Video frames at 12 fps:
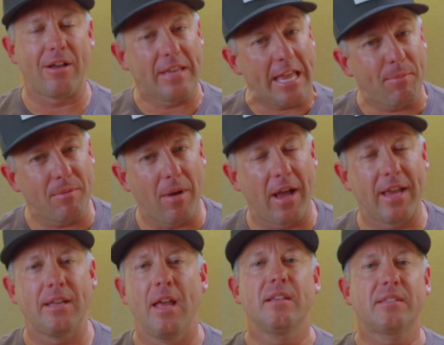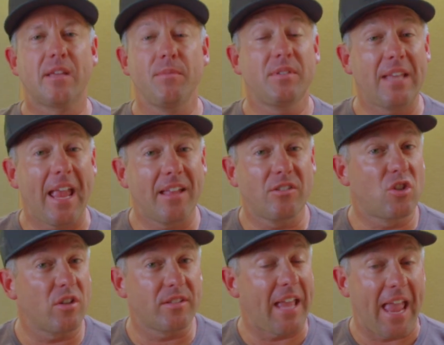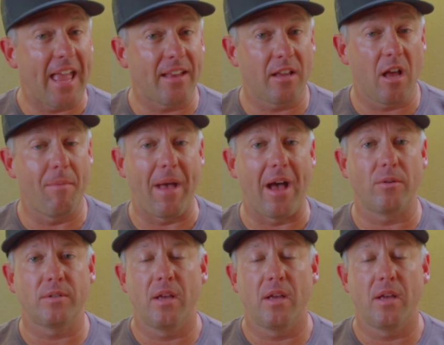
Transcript: Now keep in mind, some stains just can't come out,